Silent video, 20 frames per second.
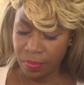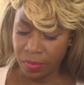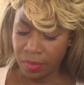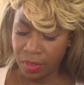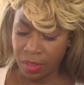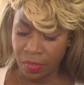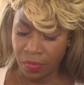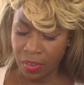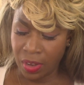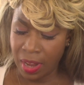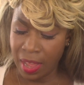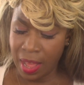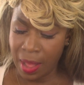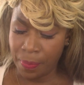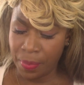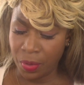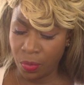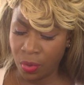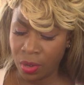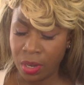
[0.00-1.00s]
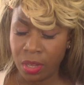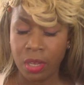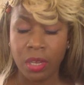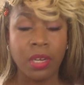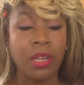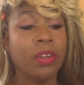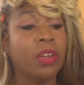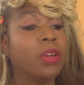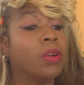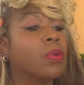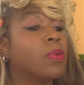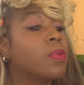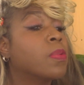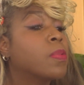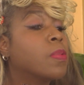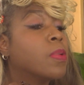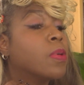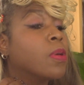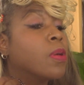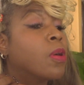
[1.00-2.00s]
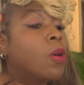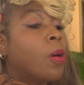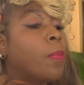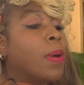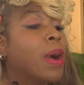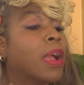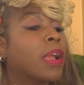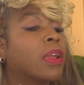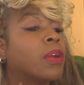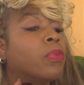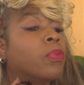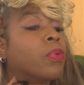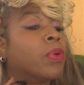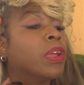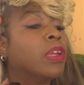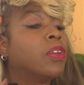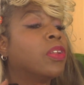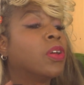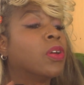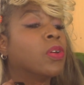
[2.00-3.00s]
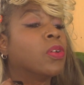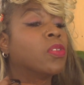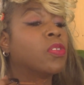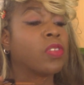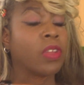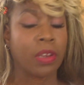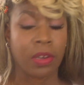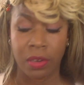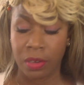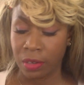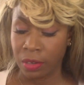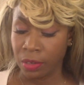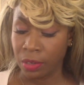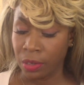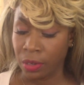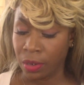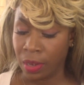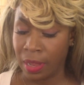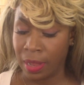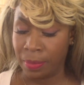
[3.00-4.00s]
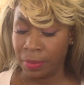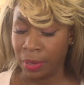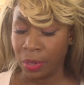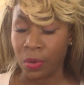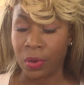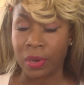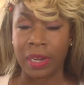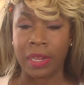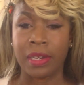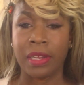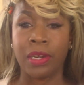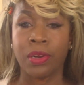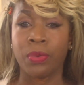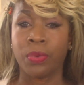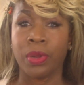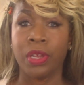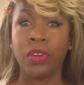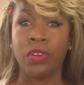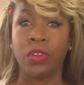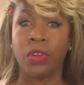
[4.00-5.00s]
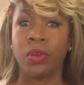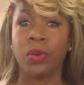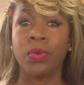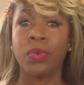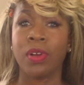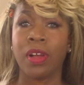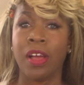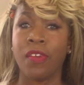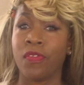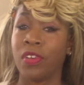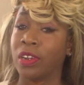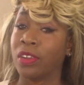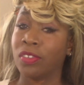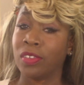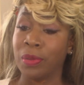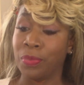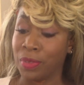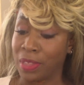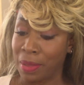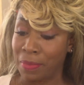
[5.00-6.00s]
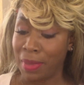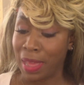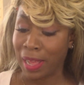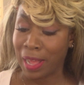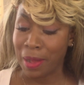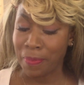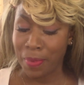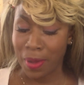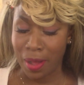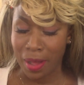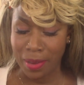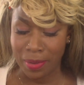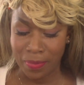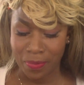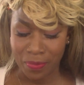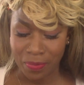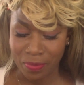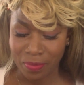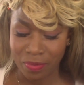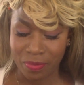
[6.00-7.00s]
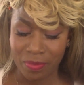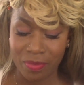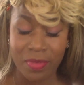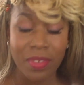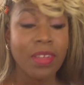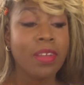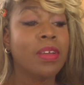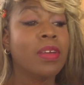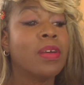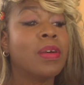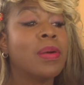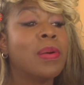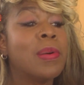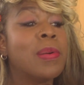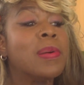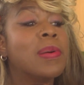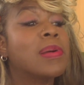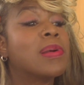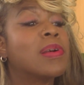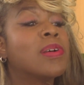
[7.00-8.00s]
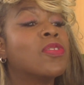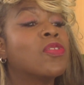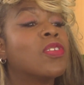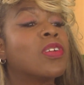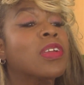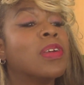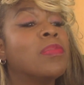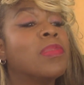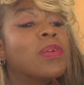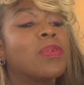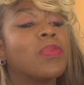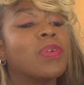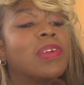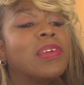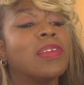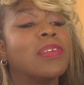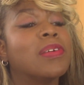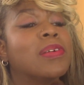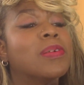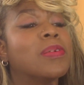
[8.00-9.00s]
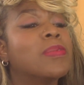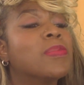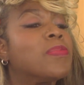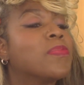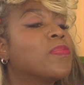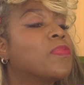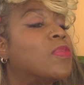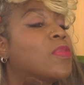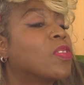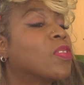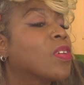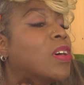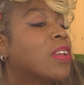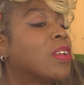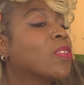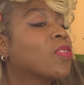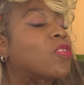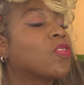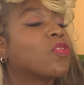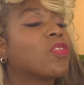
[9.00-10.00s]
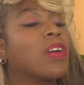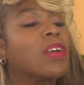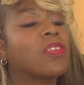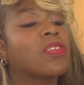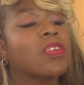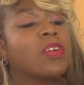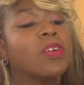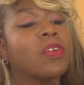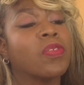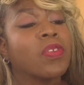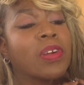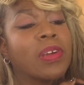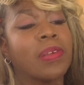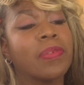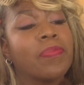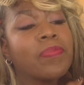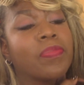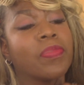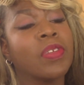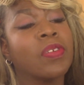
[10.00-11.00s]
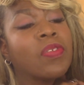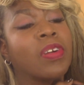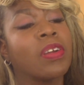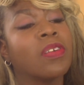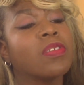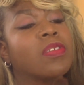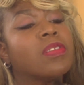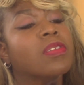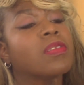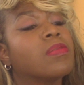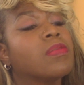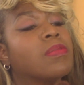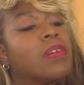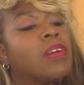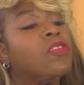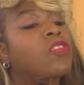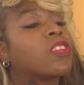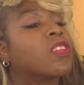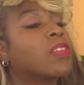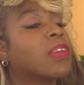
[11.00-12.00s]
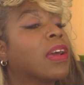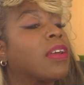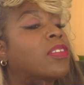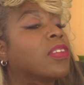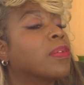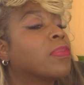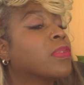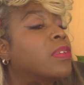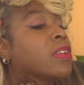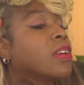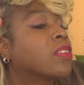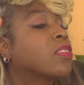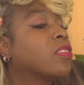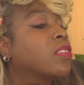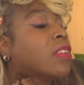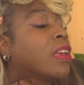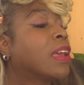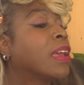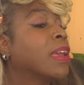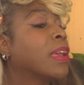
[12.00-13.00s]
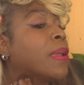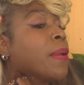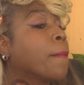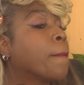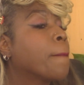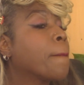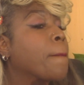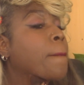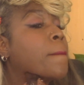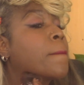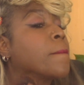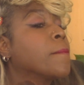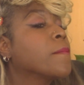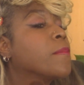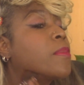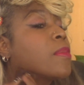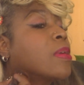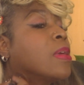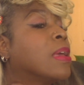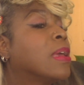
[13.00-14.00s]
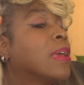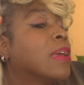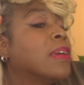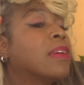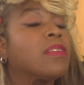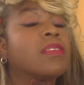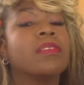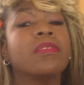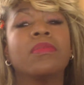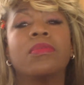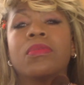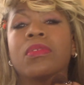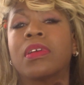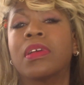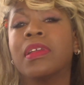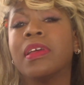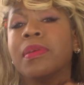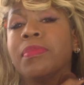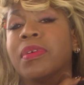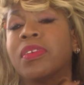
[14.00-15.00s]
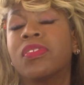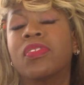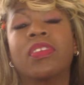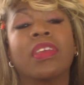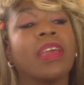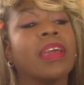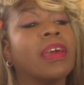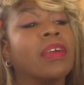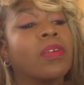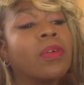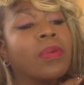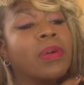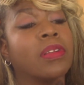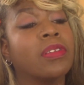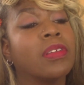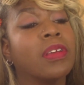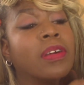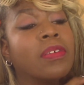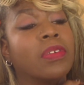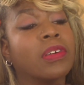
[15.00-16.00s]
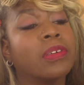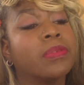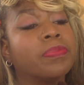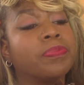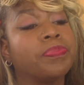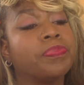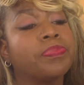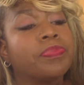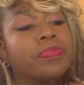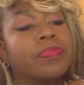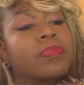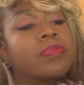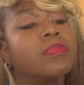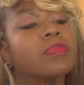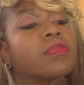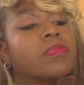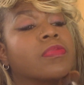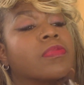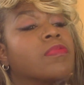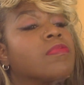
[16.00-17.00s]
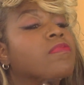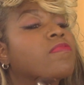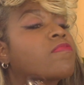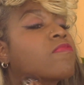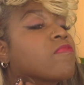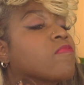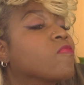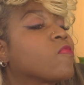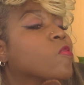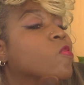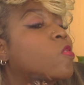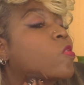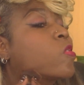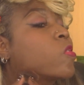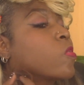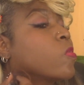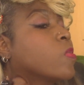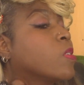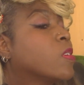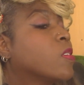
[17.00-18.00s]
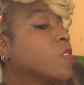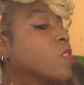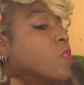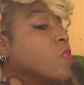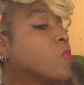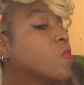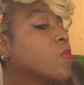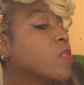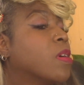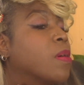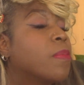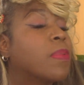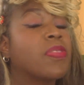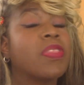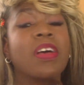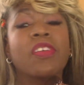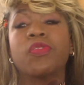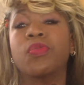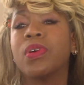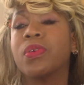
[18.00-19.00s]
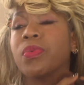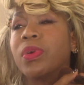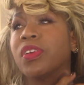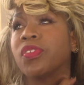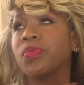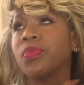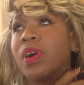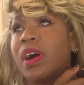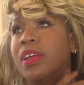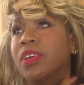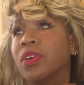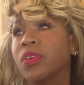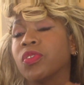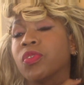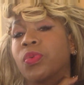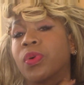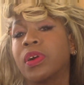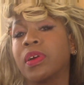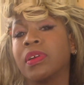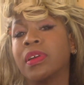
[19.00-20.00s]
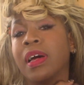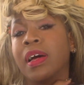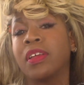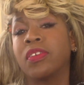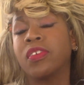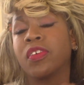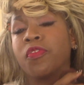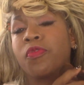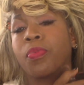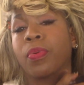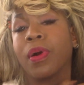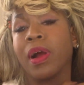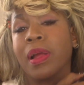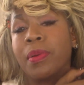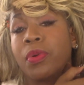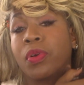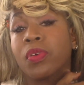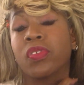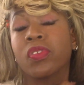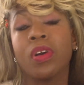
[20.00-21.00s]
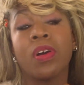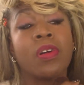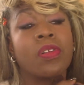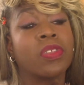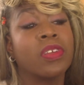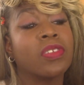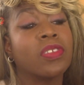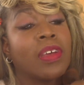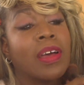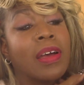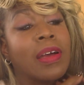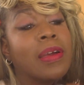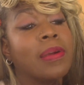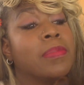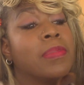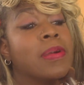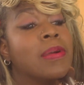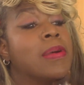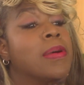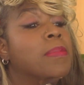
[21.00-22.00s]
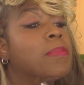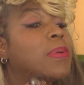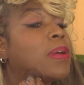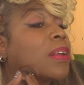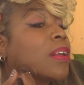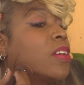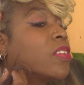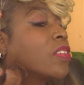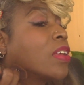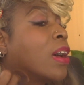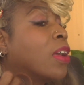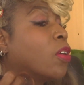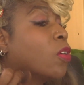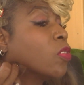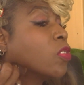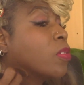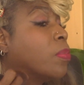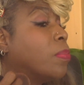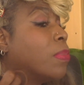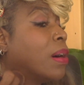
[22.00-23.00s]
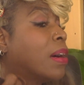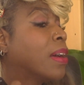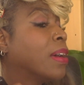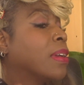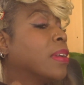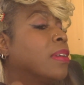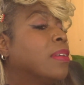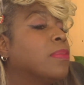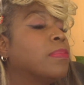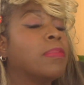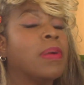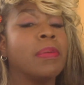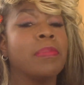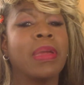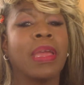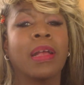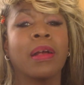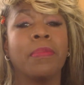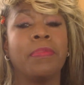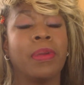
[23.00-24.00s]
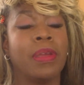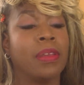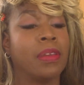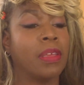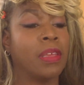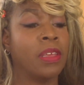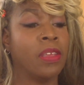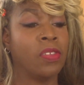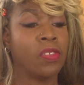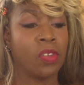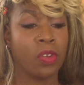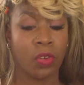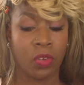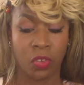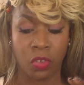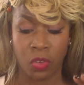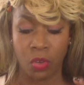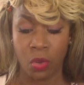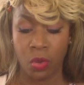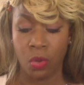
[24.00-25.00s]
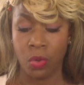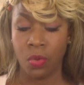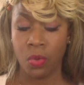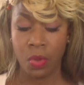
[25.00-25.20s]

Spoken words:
If it happened, what are you gonna do? Go back and redo? Said, "Lord, I need a redo. I fell asleep with the makeup on. Could you give me a redo?" So I don't stress over it. If I just get up the next day and clean my skin or whatever. It's just what I do. But that's one reason why I don't wear lots of primers all the time, because I don't mind my makeup being easier to